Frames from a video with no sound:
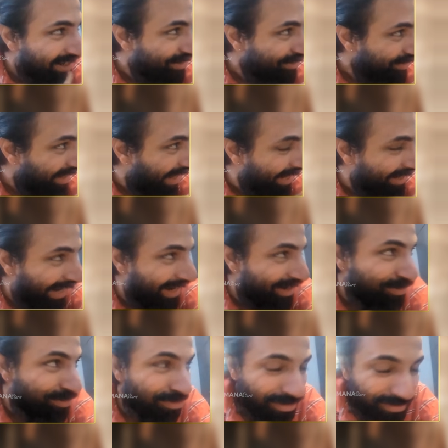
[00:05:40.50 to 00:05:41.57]
Garu,
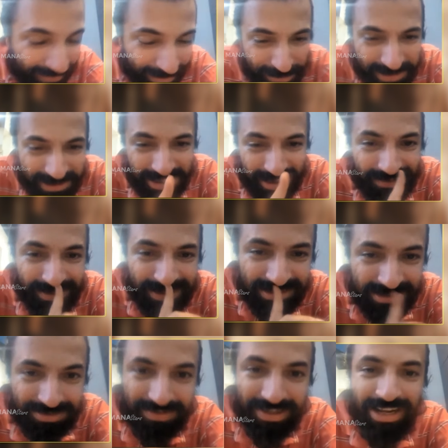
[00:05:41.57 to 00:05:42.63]
I don't know if I was
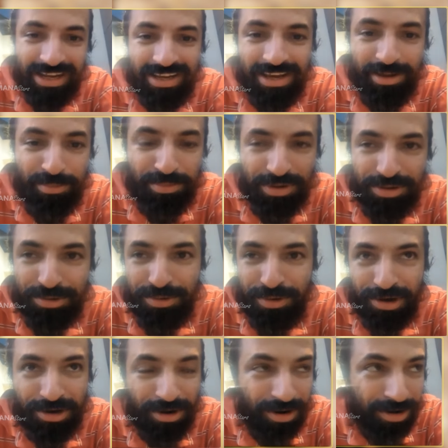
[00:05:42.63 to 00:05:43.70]
nervous when I came to you
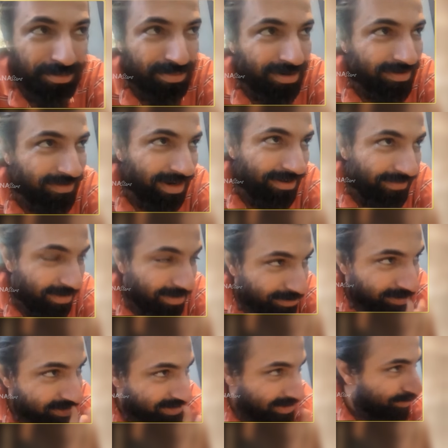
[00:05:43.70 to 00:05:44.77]
or not, but when I went
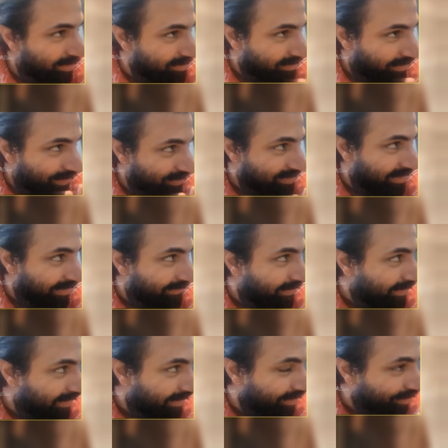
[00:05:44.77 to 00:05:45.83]
to Krishna Bradley, I was
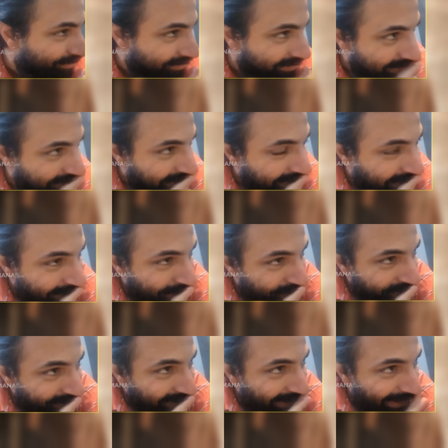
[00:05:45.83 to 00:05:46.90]
definitely nervous.
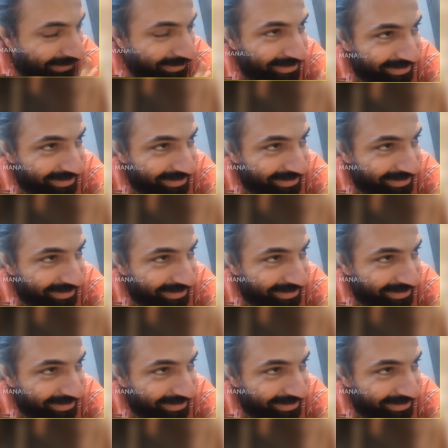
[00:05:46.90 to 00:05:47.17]
And